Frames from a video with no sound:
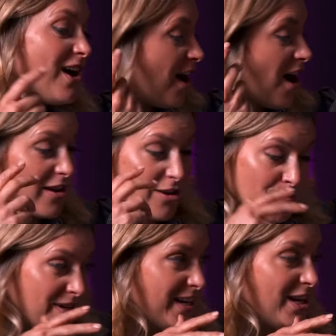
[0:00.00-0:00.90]
I
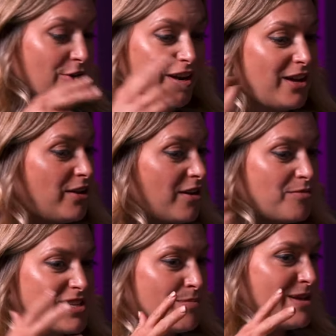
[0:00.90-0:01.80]
completely agree.
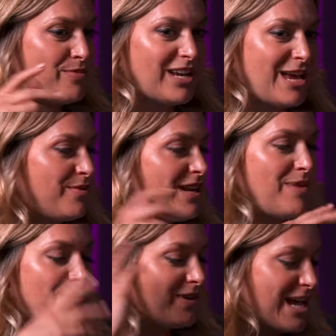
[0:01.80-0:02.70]
Some people label
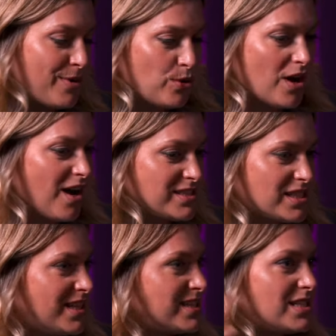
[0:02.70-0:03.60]
it all kinds
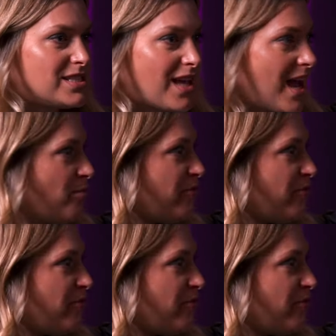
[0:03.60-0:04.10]
of things: an escape